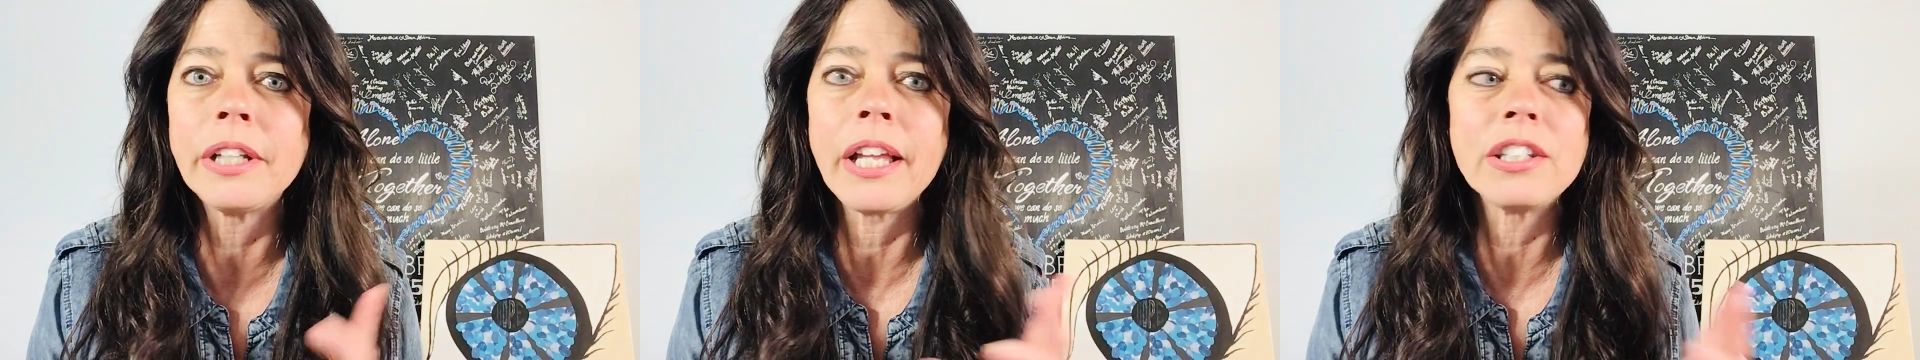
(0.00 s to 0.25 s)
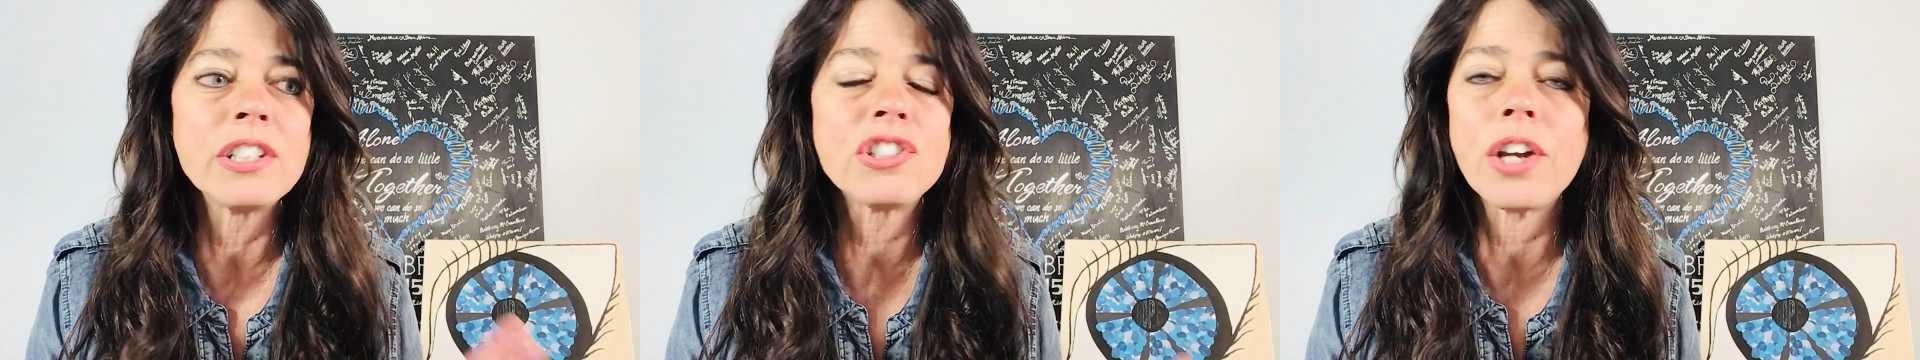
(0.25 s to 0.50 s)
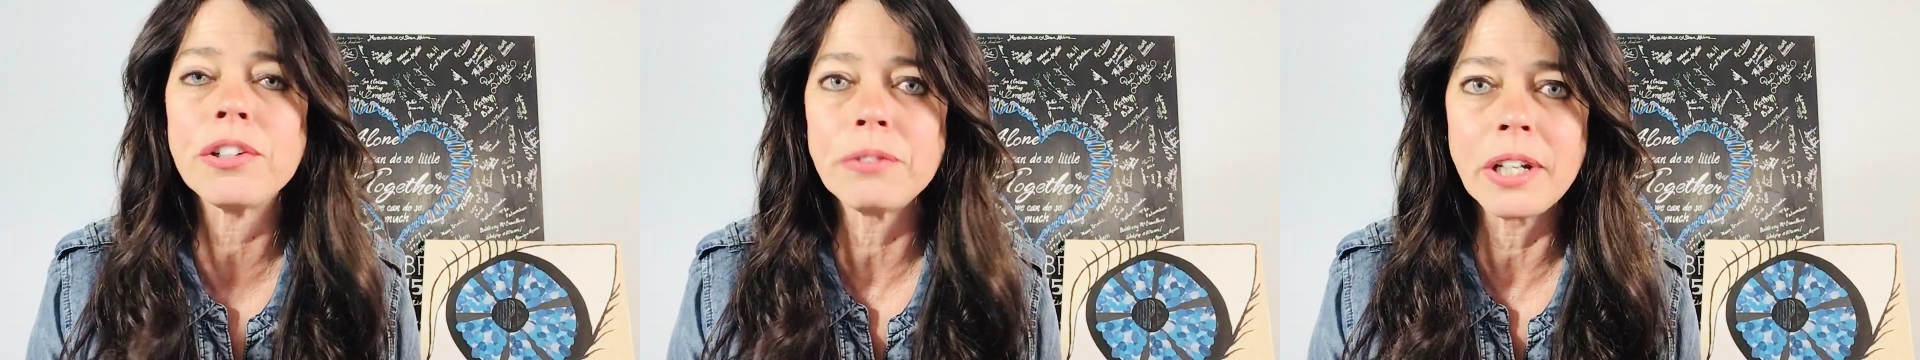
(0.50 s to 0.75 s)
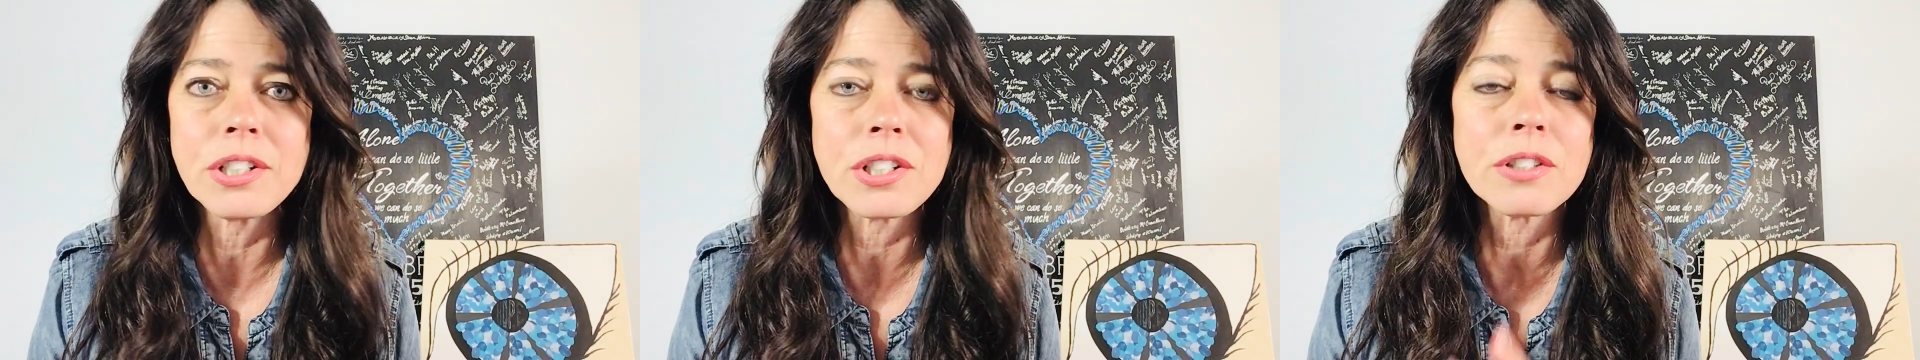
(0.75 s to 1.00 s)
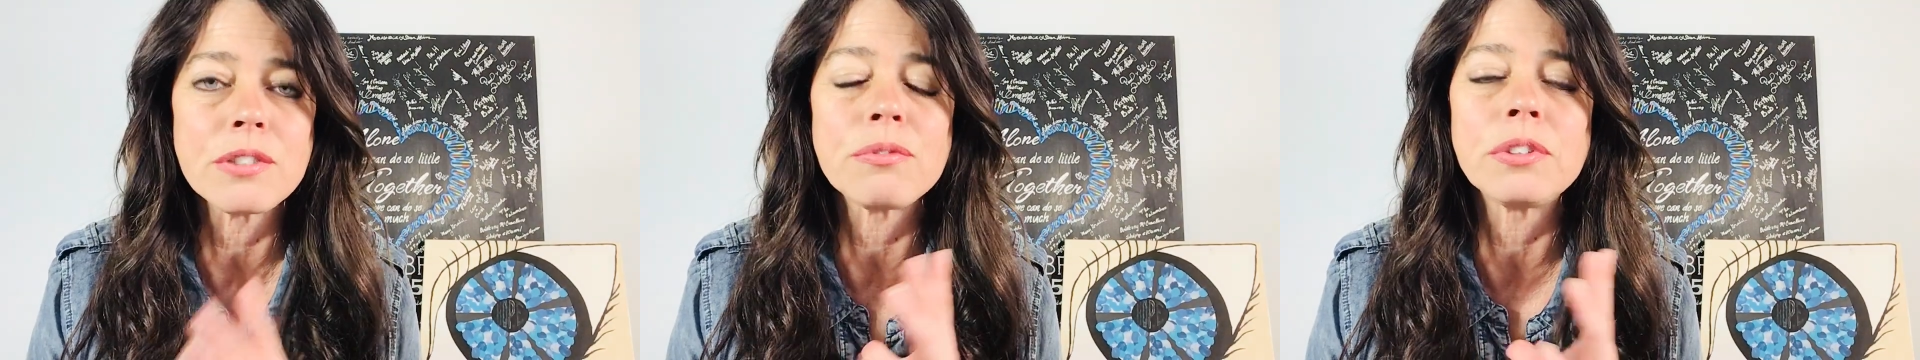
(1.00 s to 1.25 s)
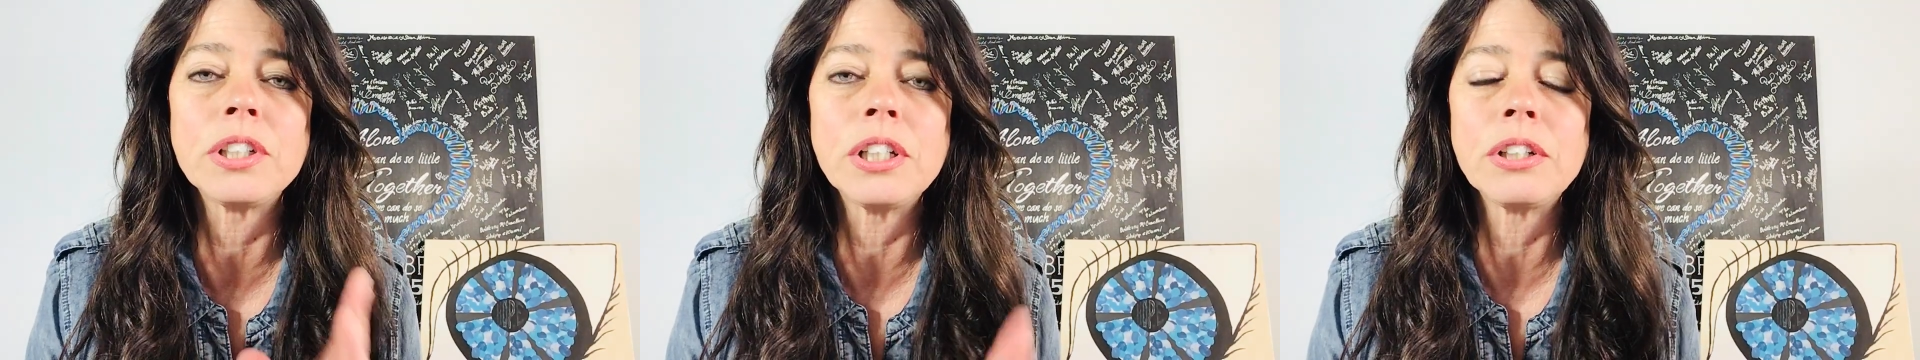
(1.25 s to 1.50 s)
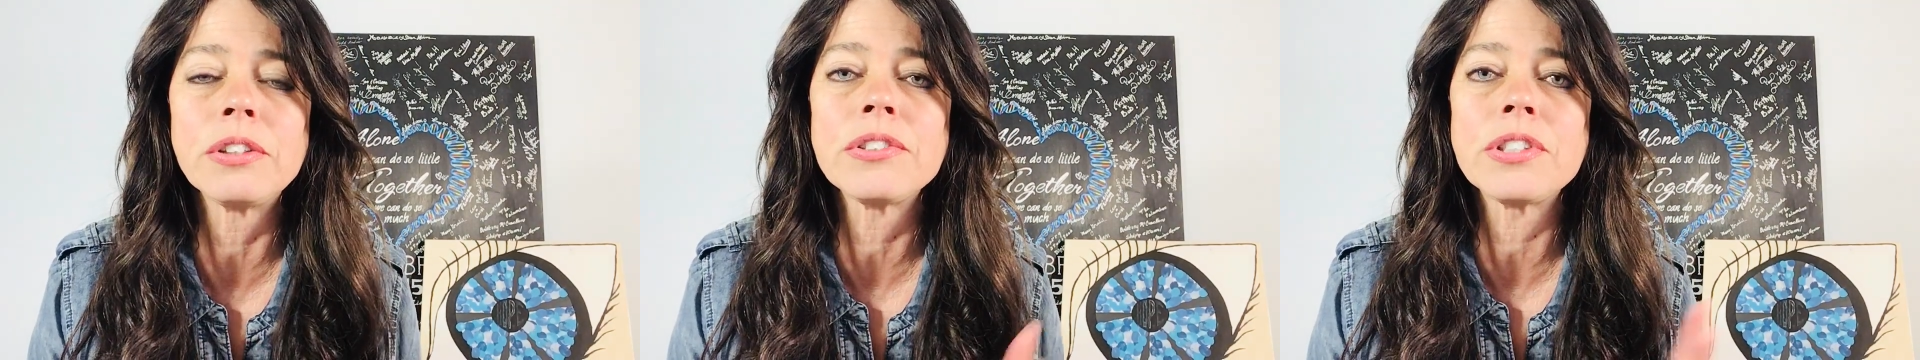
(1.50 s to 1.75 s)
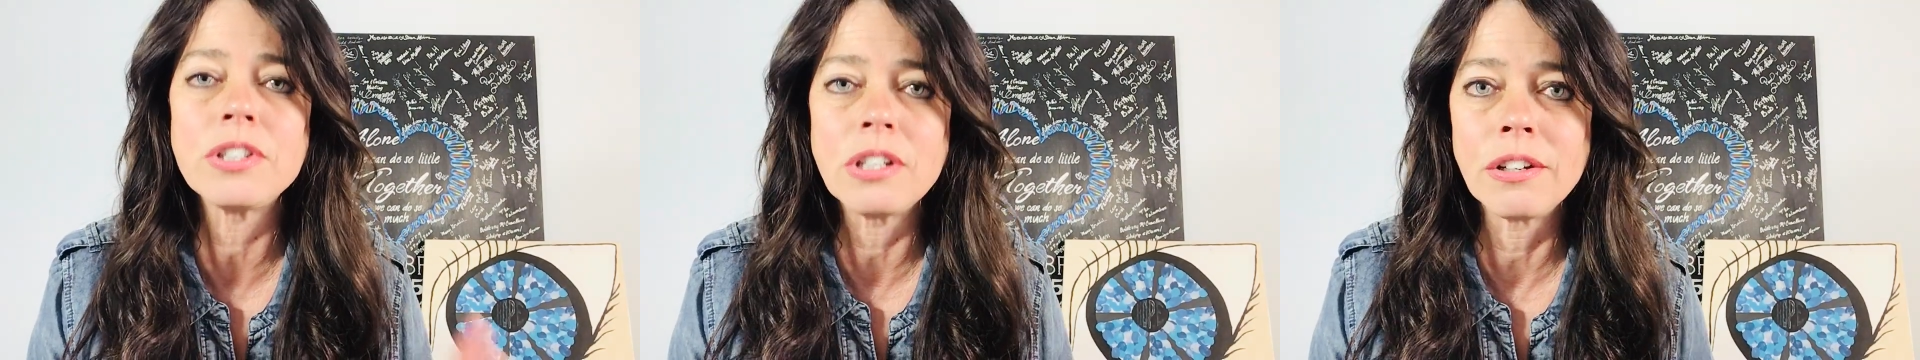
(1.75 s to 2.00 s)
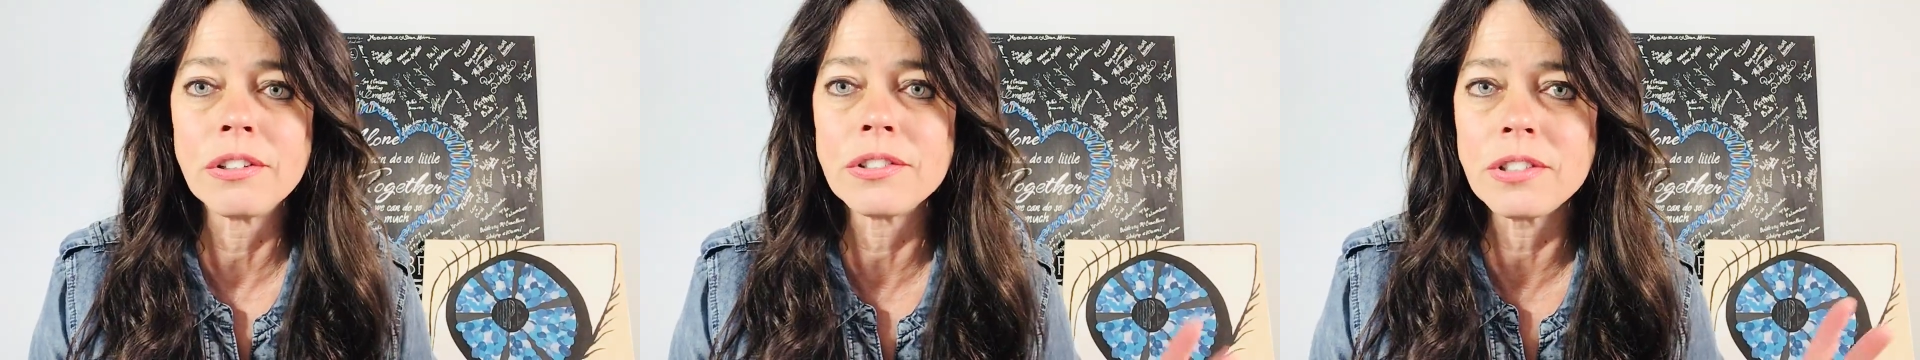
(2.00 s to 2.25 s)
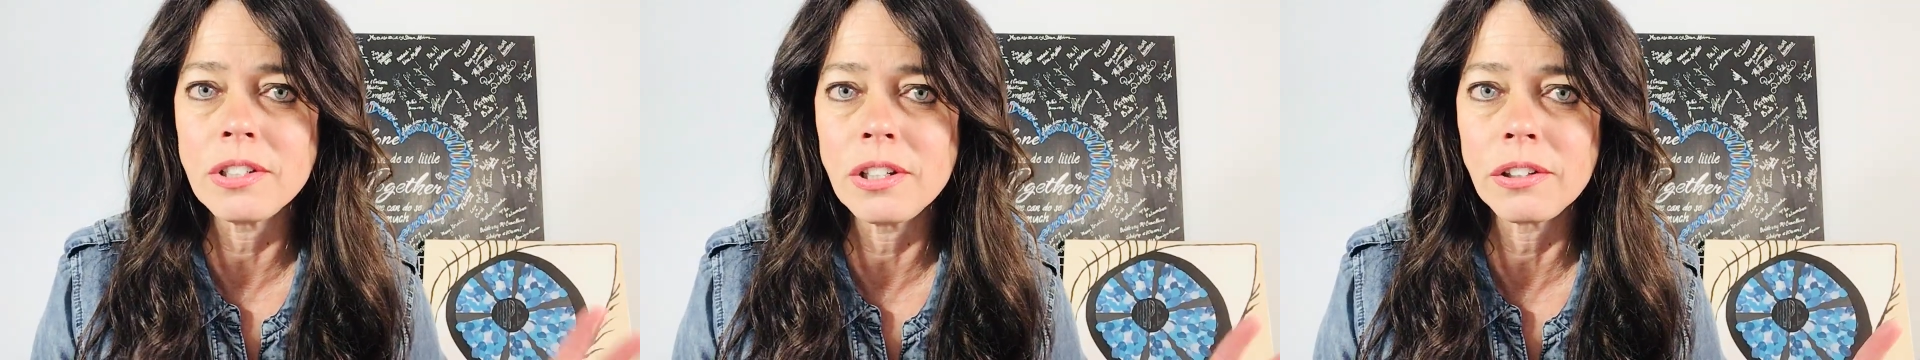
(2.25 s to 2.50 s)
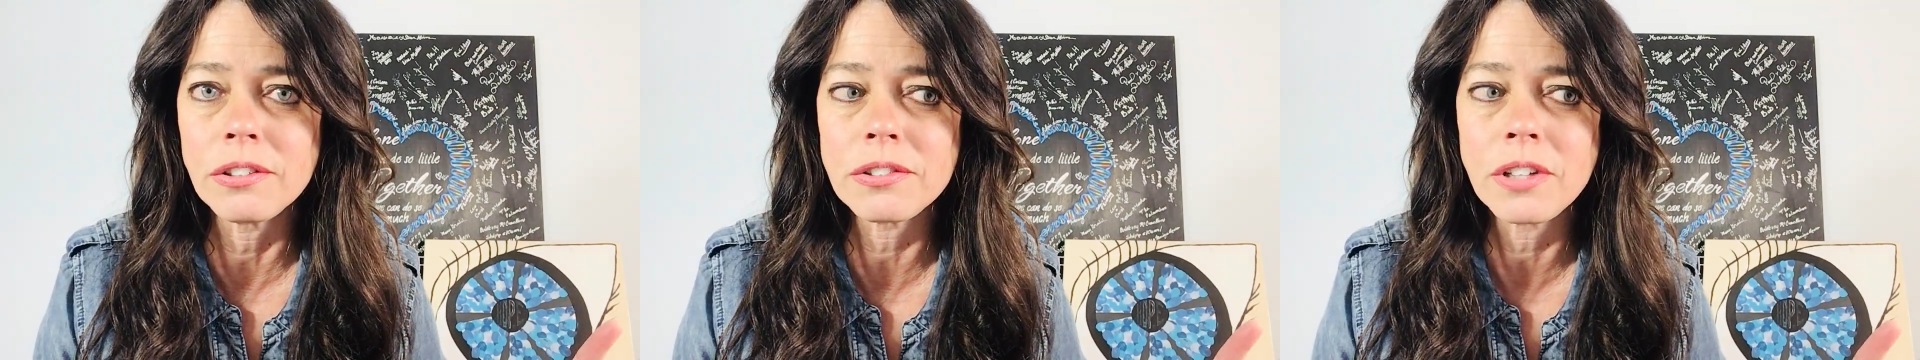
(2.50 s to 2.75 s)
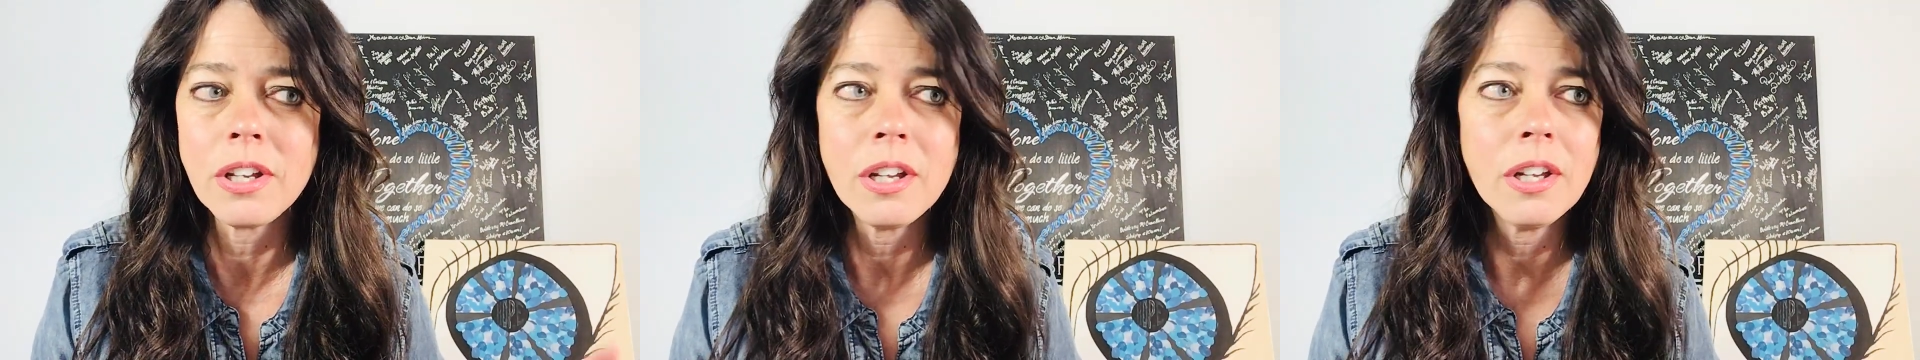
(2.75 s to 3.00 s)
and the generations for years and years and years.